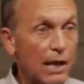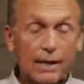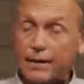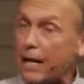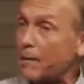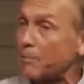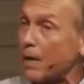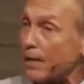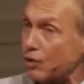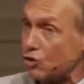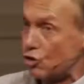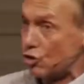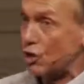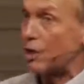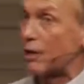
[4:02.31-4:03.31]
And that
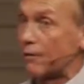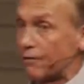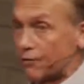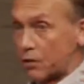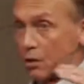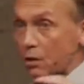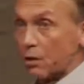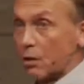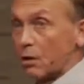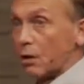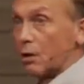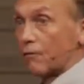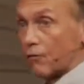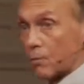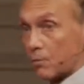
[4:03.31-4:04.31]
may shift
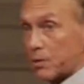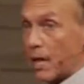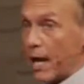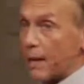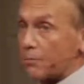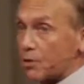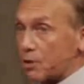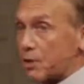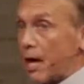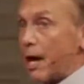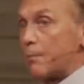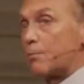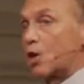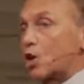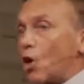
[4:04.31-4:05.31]
from time to
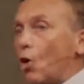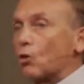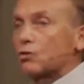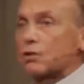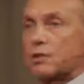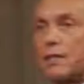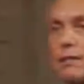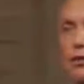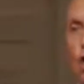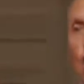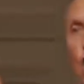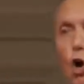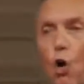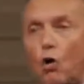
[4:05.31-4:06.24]
time because, see, the